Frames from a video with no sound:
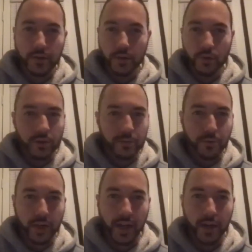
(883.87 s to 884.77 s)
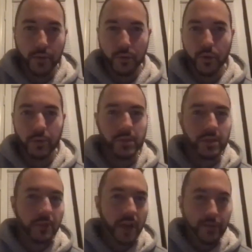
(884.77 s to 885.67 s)
you know, this Brett guy real quick, because
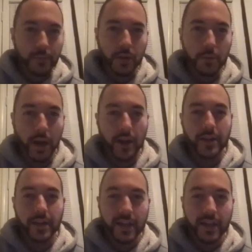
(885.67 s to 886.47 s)
I'm having him come on.